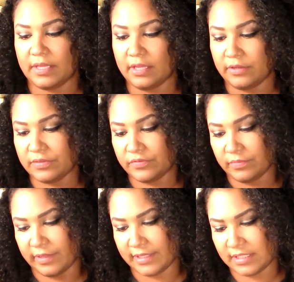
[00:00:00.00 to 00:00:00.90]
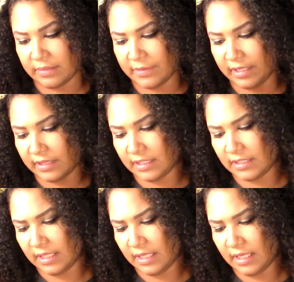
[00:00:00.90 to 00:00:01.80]
it goes from like summoning the
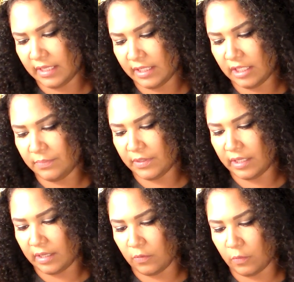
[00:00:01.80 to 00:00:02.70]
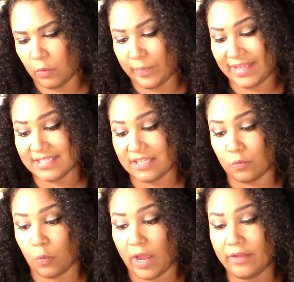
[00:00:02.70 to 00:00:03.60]
dead, keeping a romantic
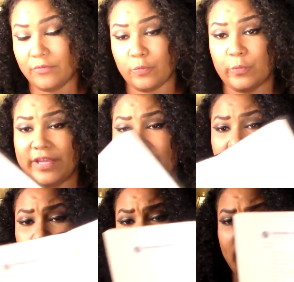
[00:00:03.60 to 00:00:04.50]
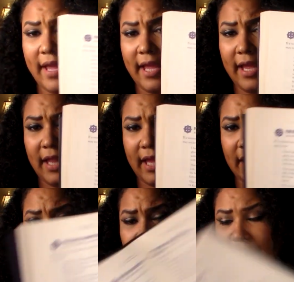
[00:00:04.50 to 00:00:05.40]
rivalry away,
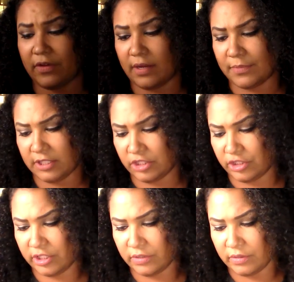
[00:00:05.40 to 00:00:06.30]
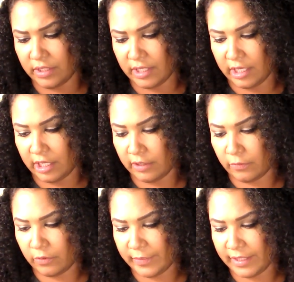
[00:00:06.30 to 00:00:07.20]
like if you have competition in
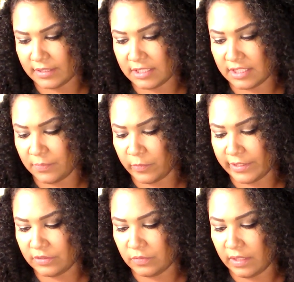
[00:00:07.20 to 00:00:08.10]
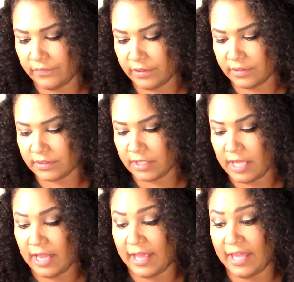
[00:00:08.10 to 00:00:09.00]
a romance, to separate two lovers.
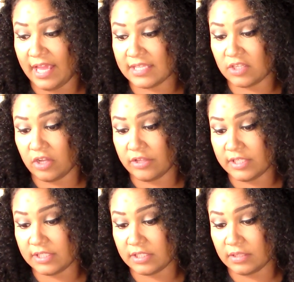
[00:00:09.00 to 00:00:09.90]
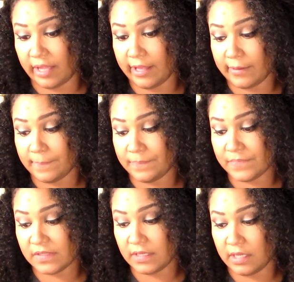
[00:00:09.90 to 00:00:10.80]
It has all these, like,
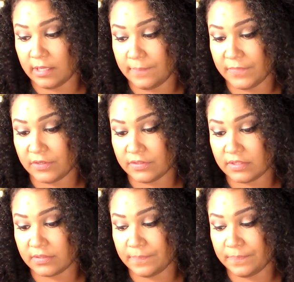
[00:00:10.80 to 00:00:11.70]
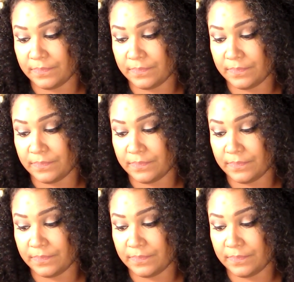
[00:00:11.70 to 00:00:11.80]
there's